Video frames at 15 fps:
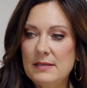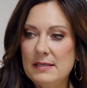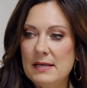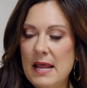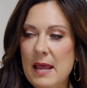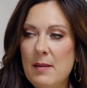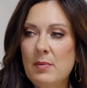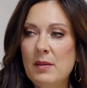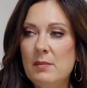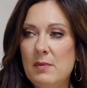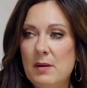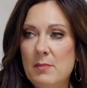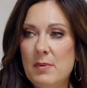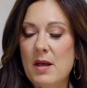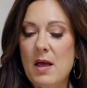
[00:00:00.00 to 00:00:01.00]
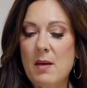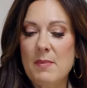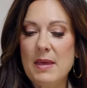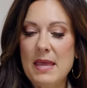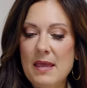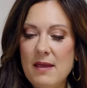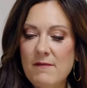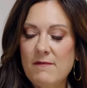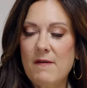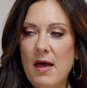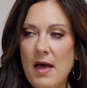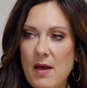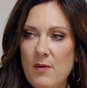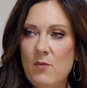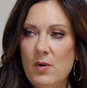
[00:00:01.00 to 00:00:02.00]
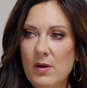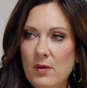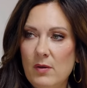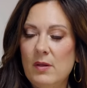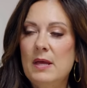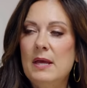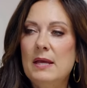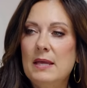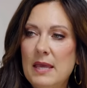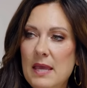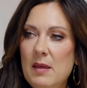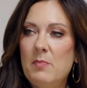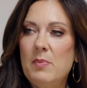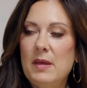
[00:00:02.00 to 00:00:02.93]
is enabling me to become if I will keep